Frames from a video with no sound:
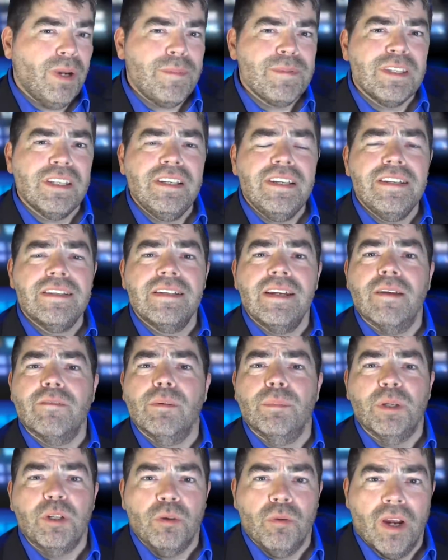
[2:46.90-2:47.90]
Perhaps the need's
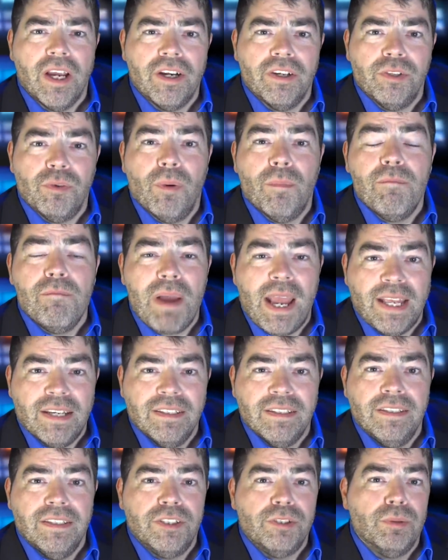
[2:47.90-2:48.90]
never been greater to
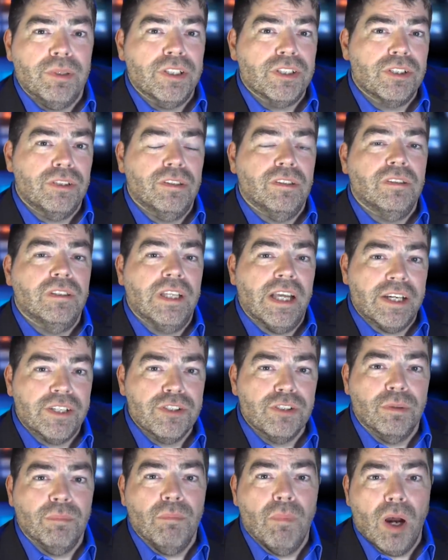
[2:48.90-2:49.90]
abandon the traditional
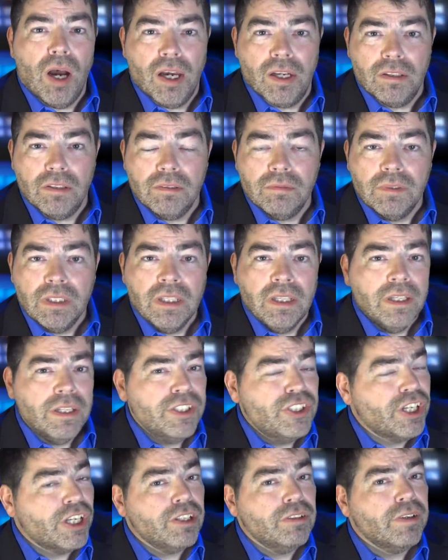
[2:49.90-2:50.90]
lecture model.
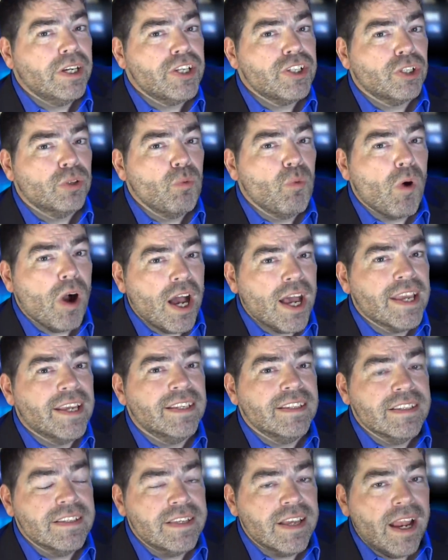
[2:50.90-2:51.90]
Generation Y
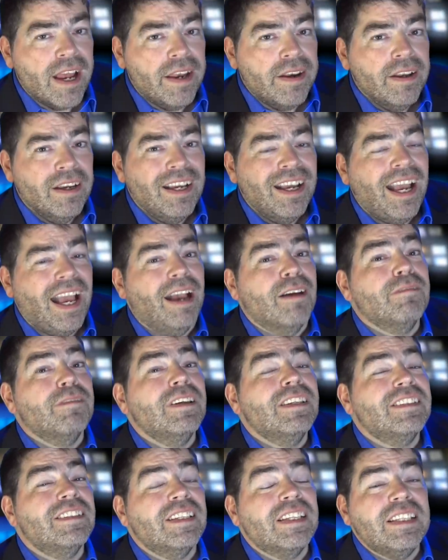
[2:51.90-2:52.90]
and Z have
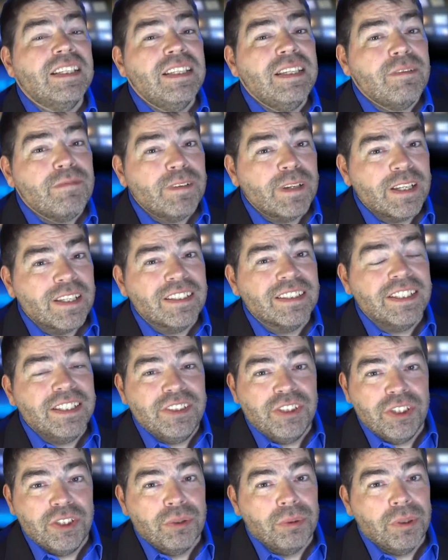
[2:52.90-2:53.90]
significantly
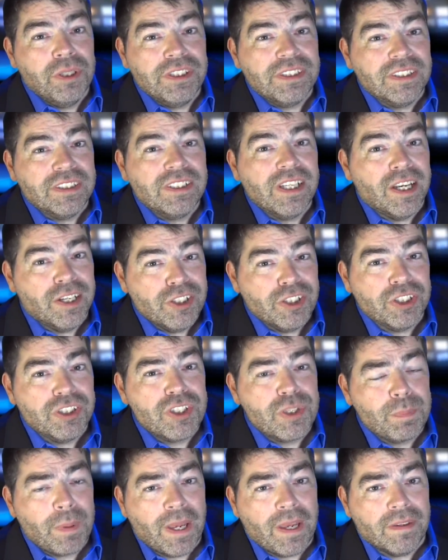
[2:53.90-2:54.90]
decreased attention
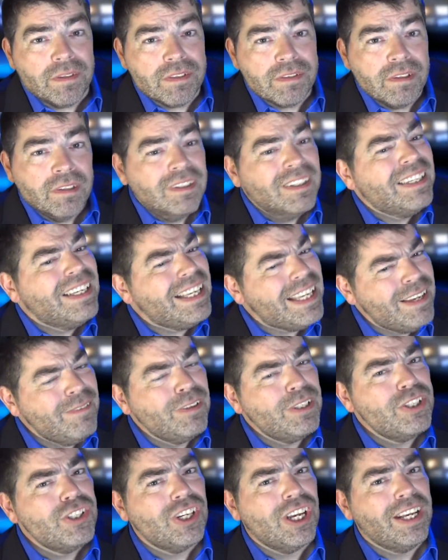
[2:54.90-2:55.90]
spans.
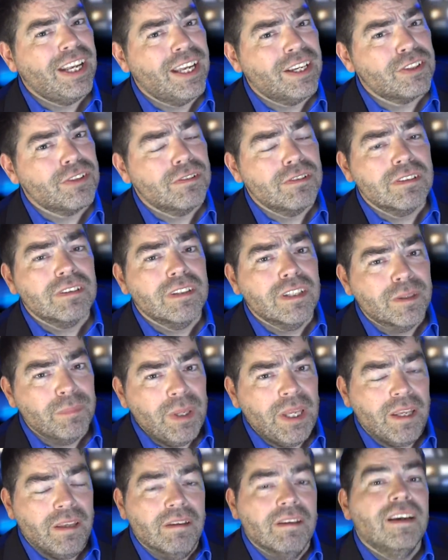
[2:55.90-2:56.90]
Even Gen Xers like
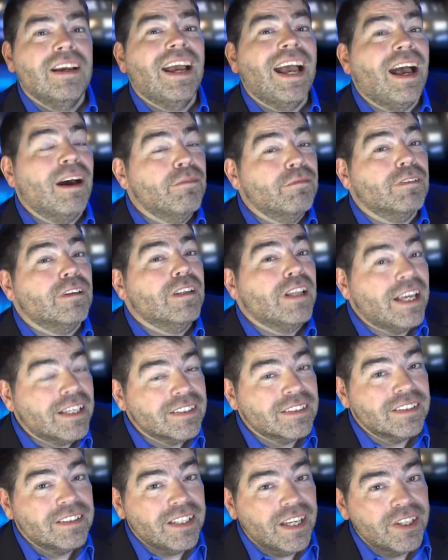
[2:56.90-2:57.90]
me have
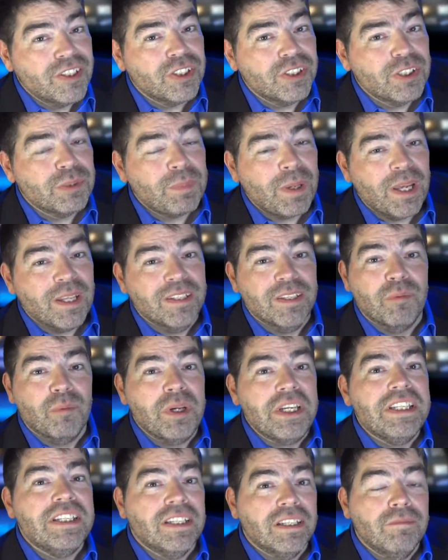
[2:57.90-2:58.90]
less attention span than
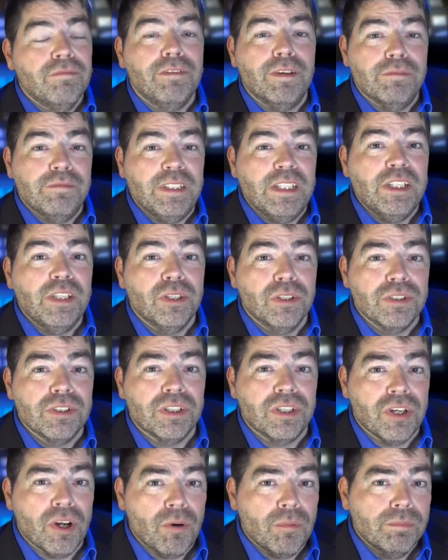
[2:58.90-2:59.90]
we did 50 years
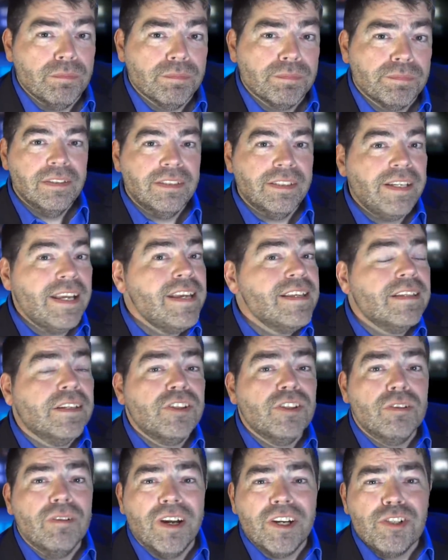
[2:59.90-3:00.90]
ago. Today's
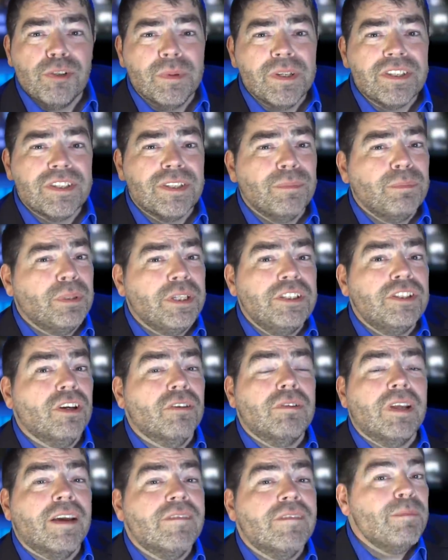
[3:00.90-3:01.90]
undergraduates simply
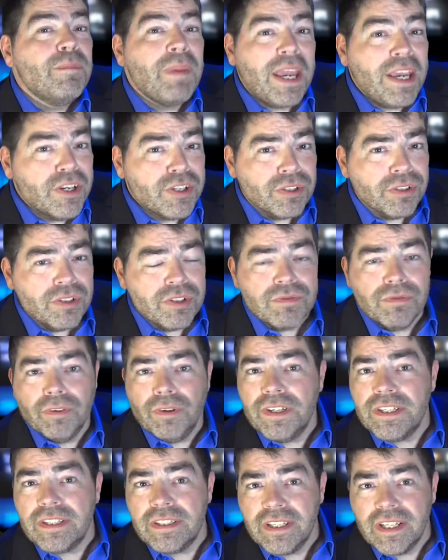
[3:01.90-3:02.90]
don't patience
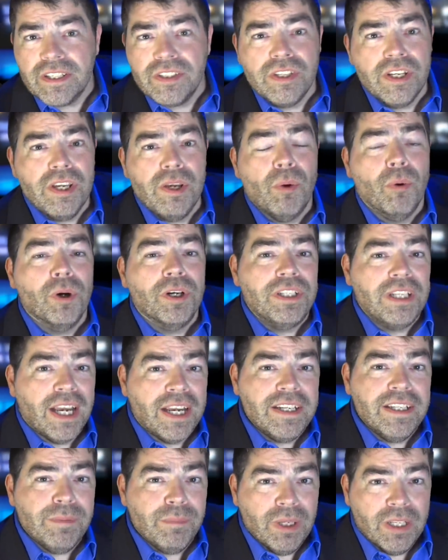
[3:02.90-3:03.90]
for a 60 or
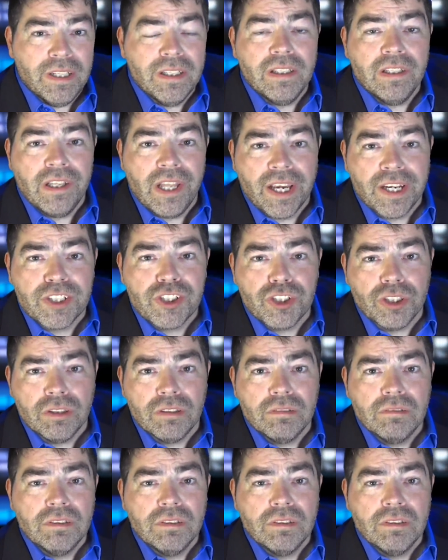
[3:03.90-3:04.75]
90 minute lecture.